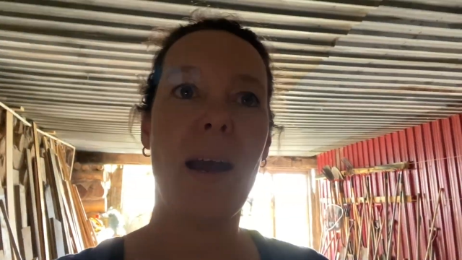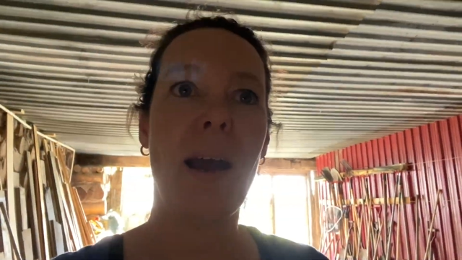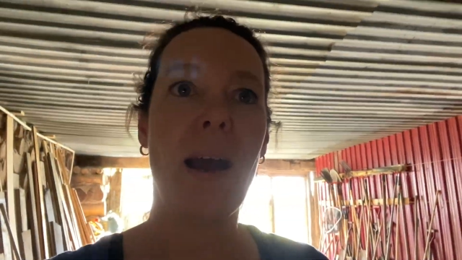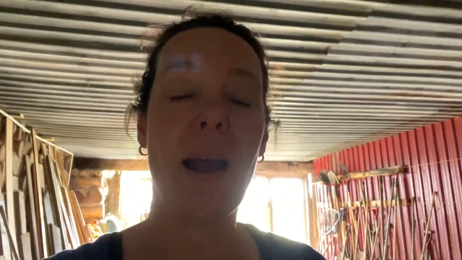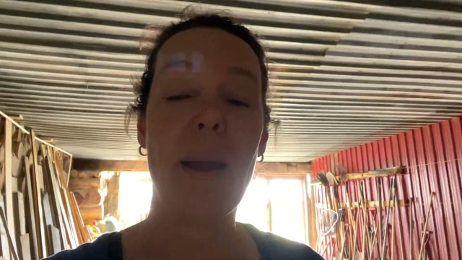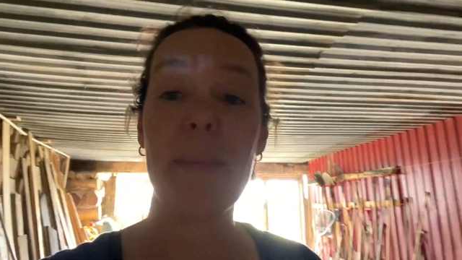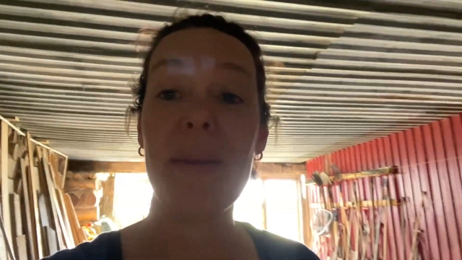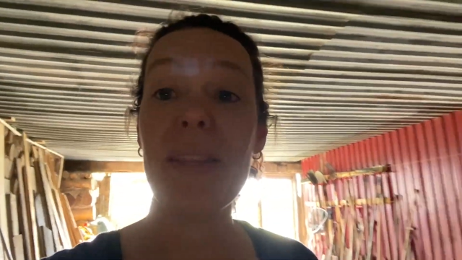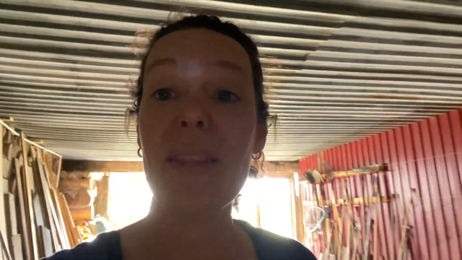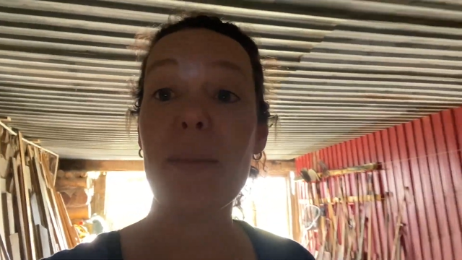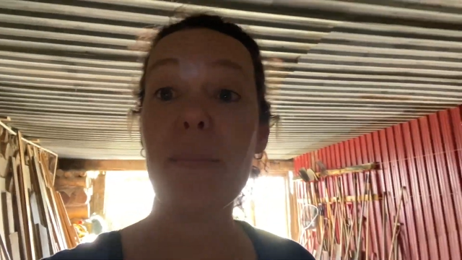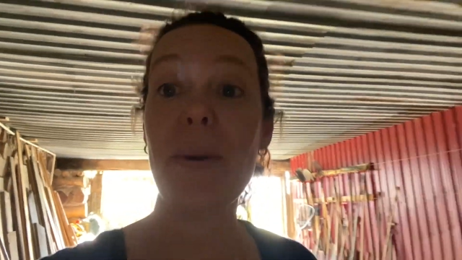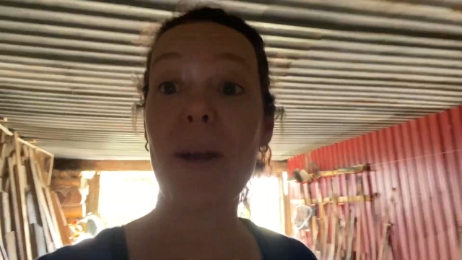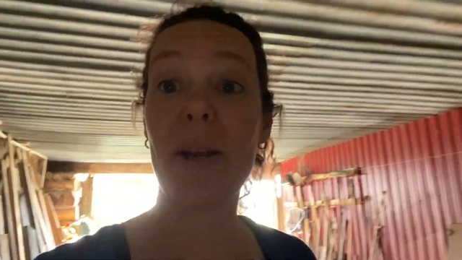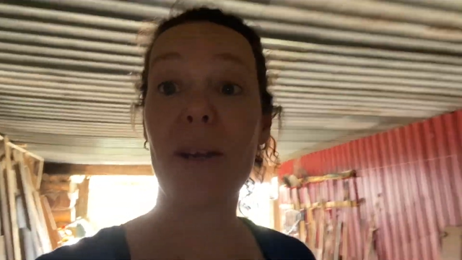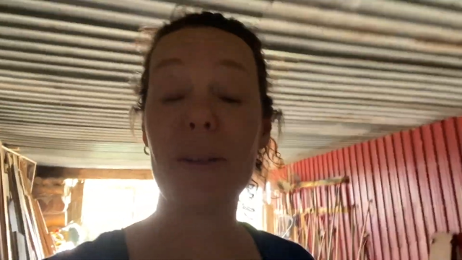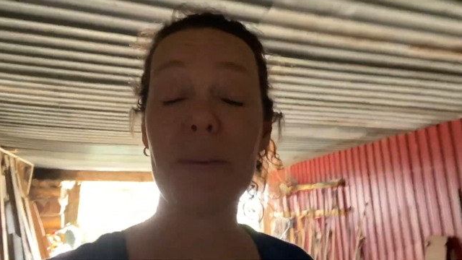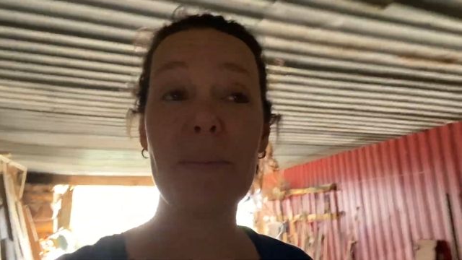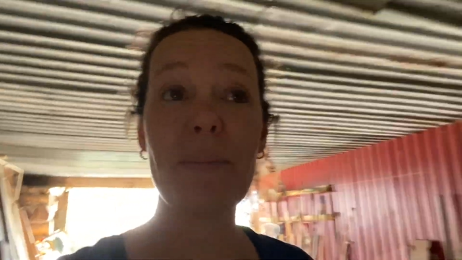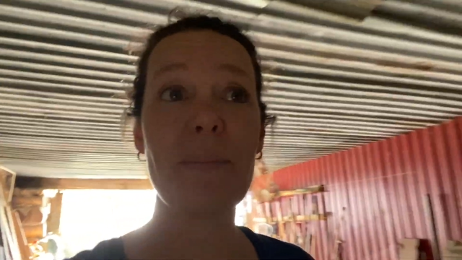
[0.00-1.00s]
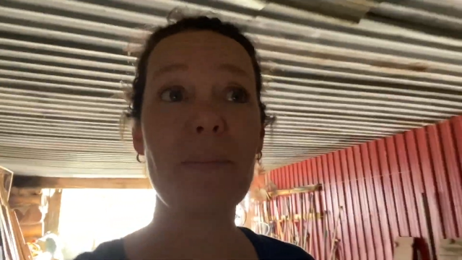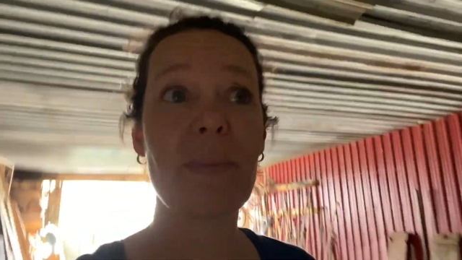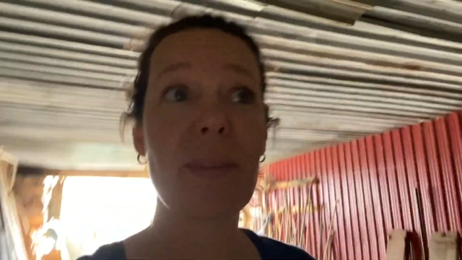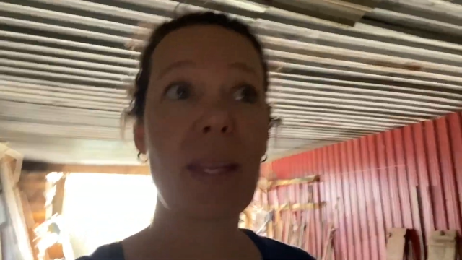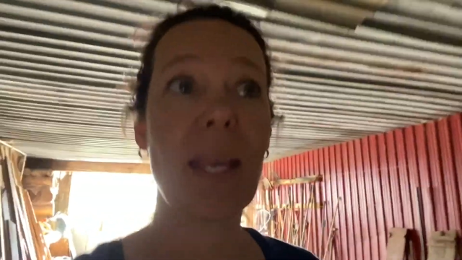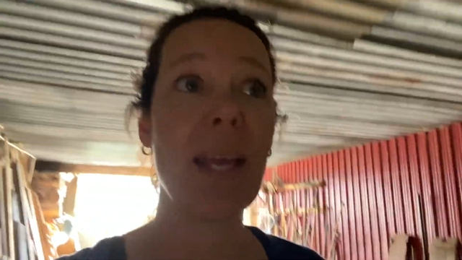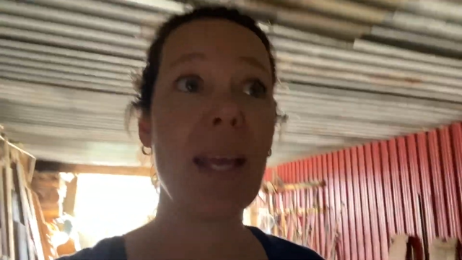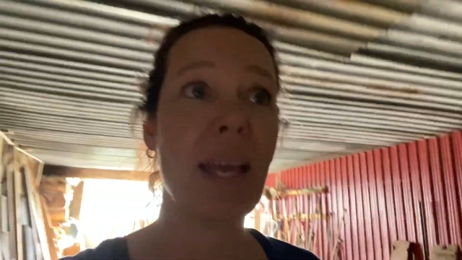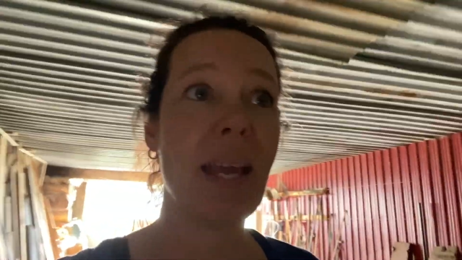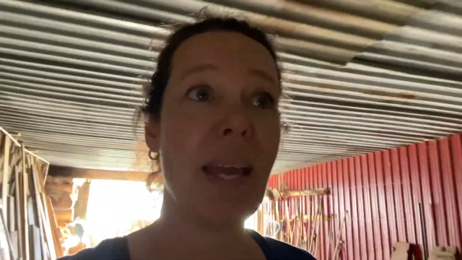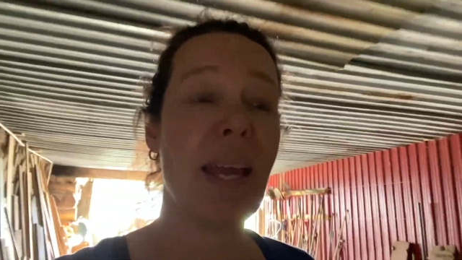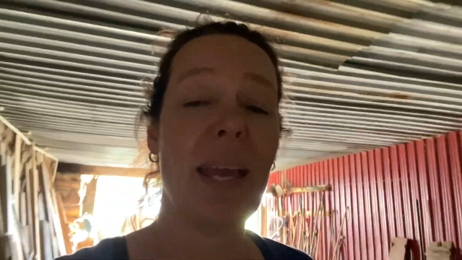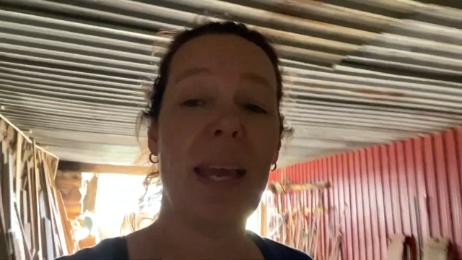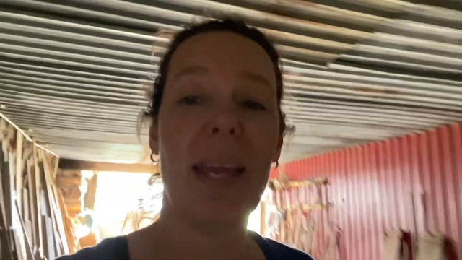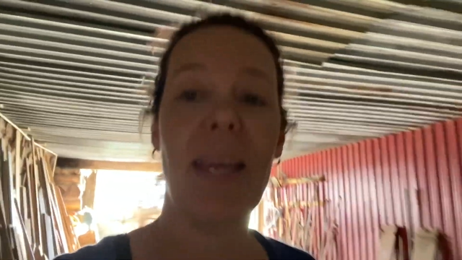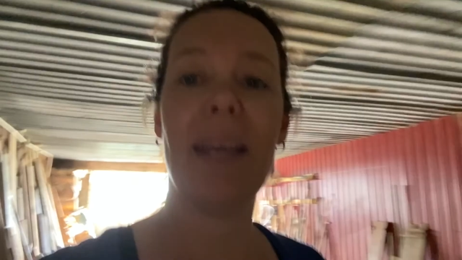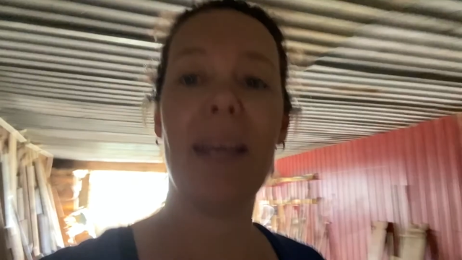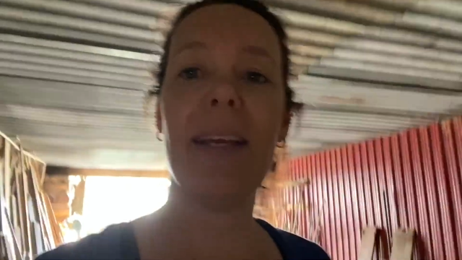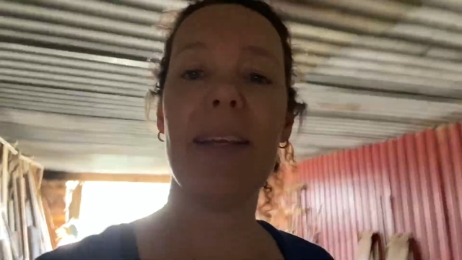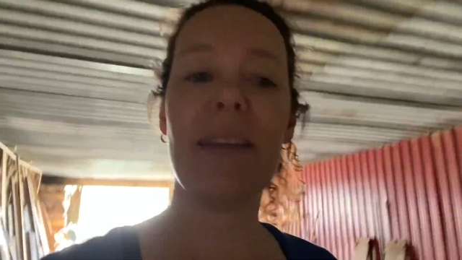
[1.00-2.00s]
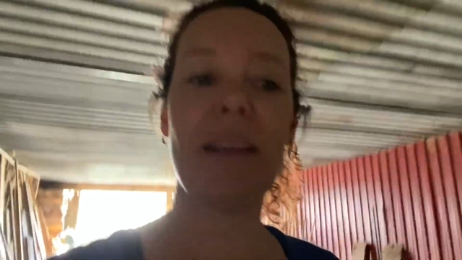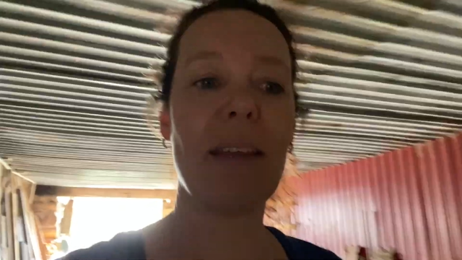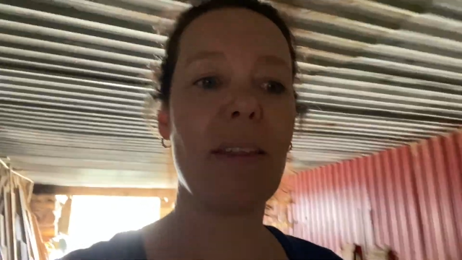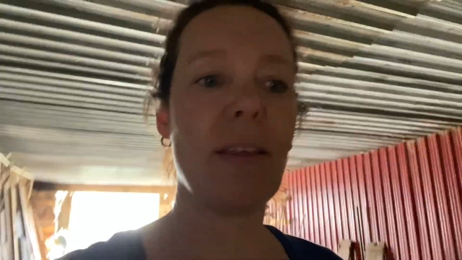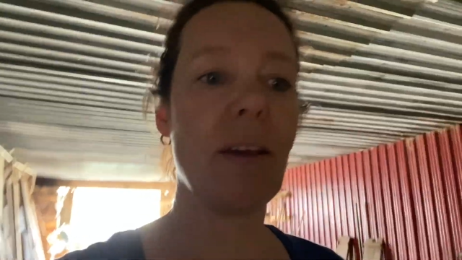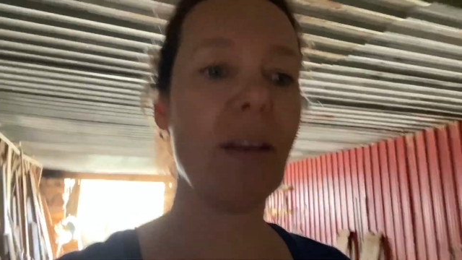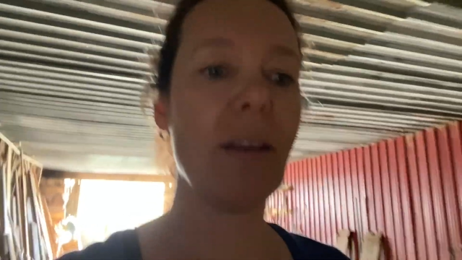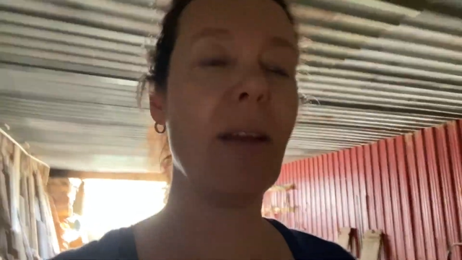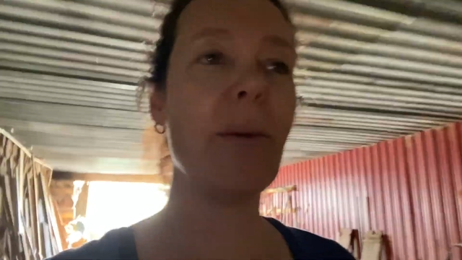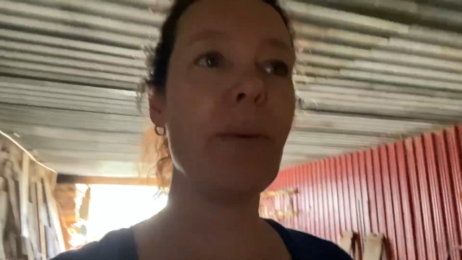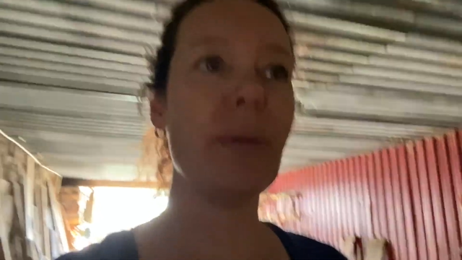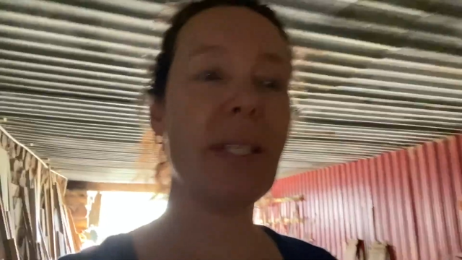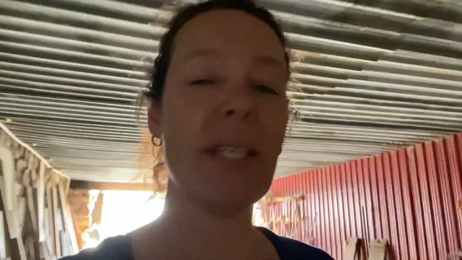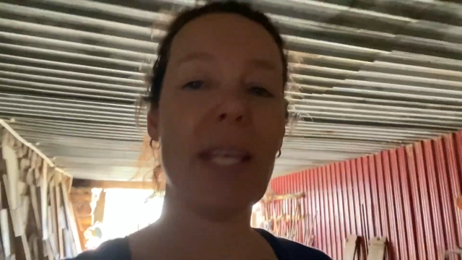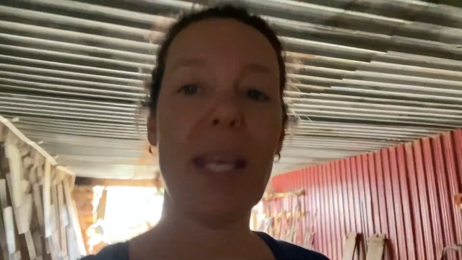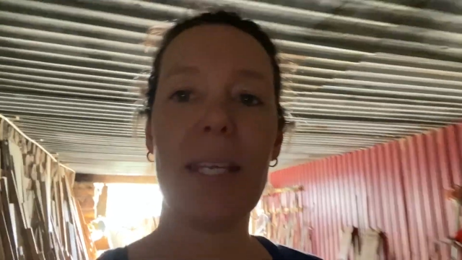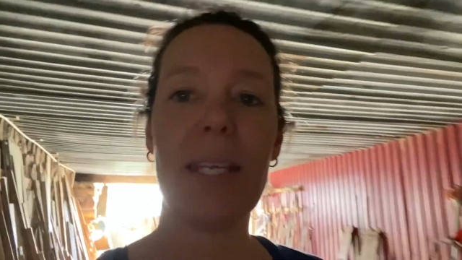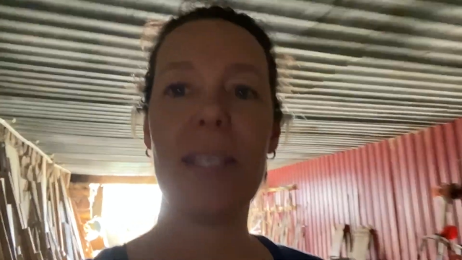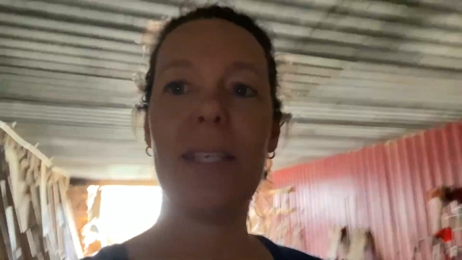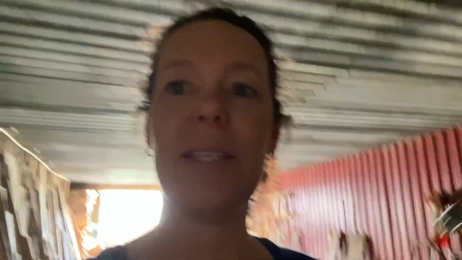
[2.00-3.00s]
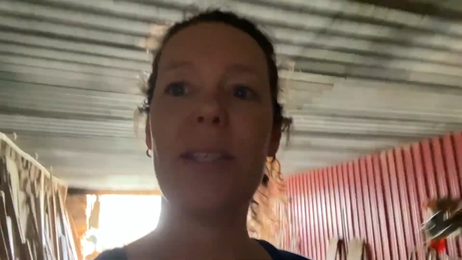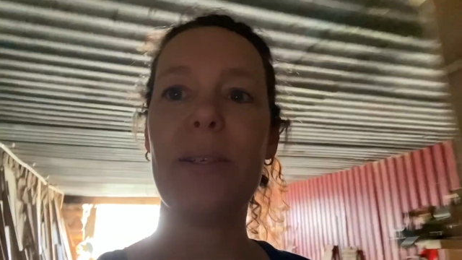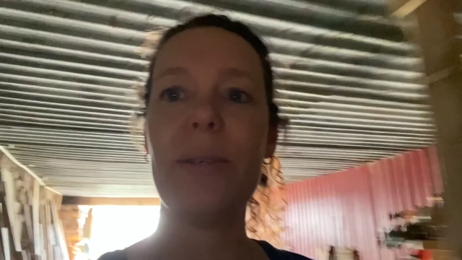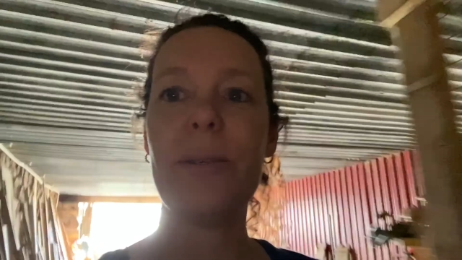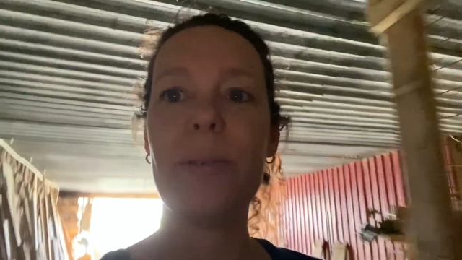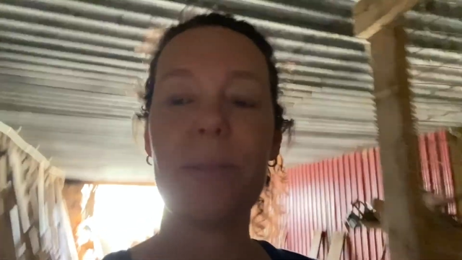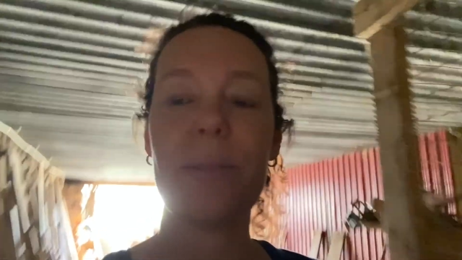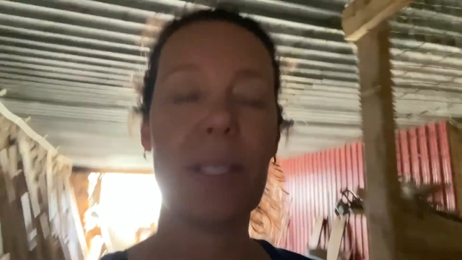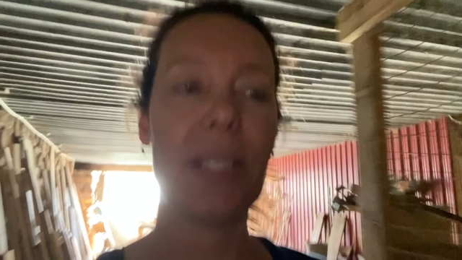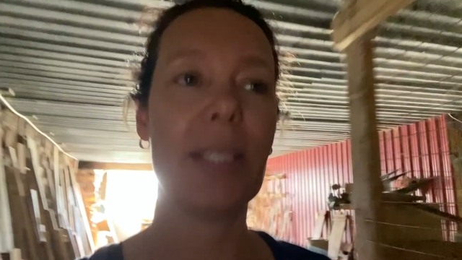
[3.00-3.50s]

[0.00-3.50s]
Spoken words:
I'm in the barn, and I thought I would take you to